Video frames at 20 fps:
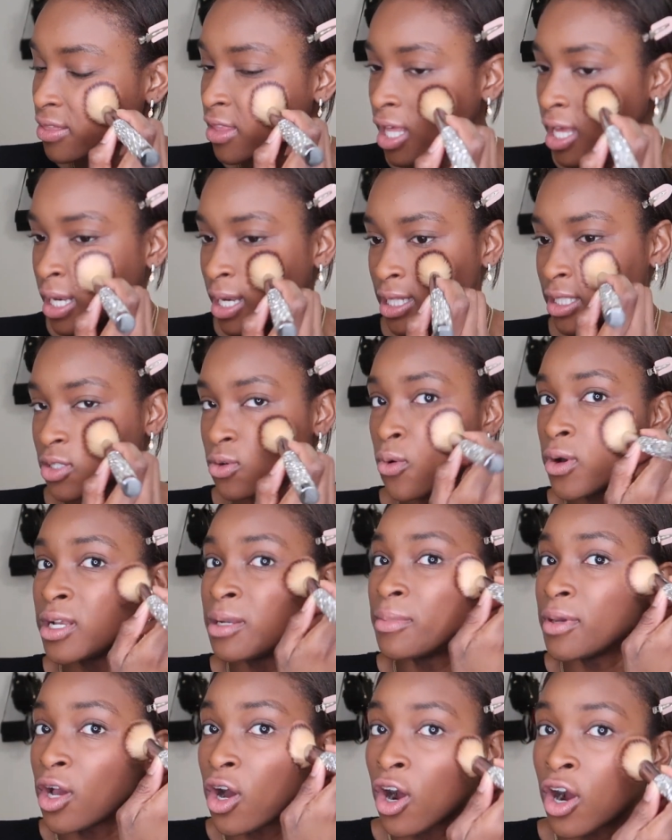then it's going
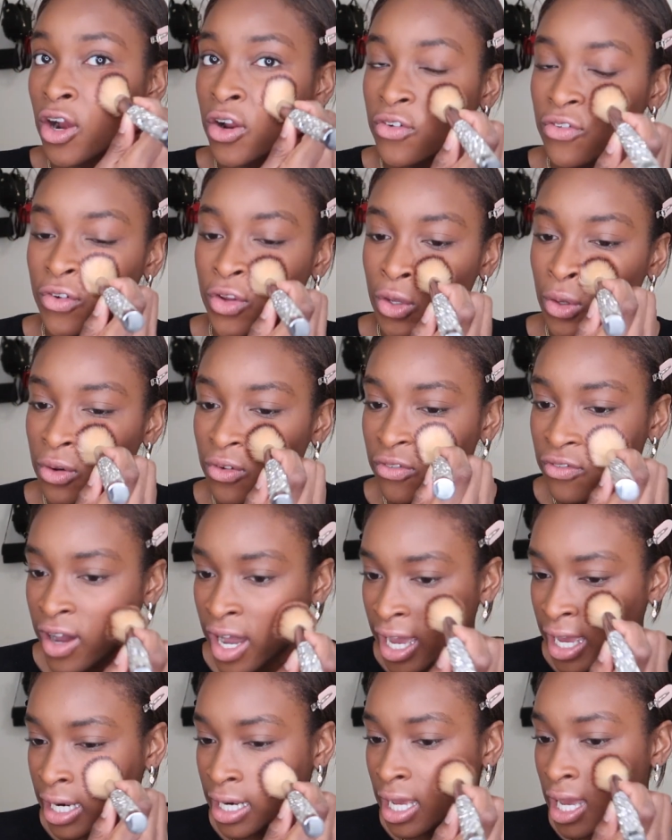to be hard for you to
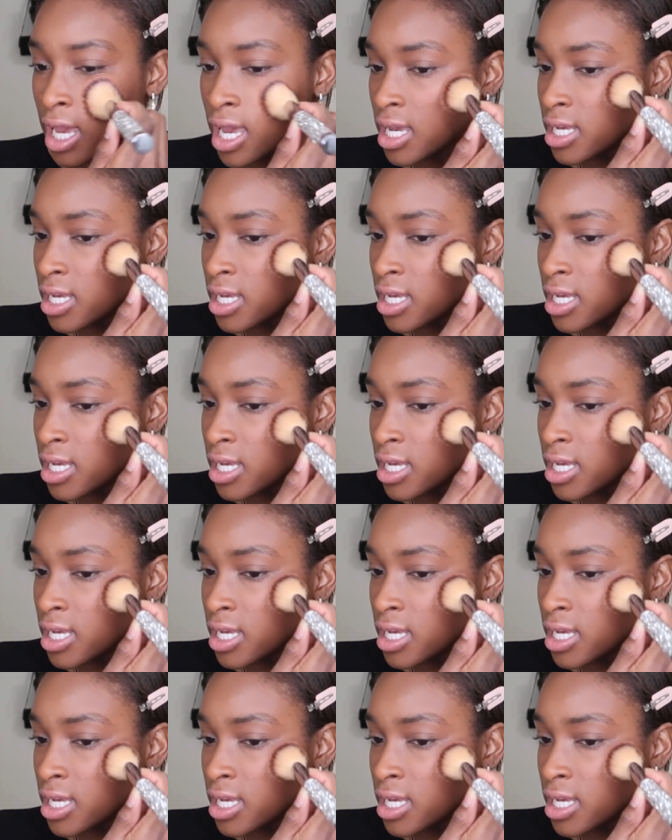find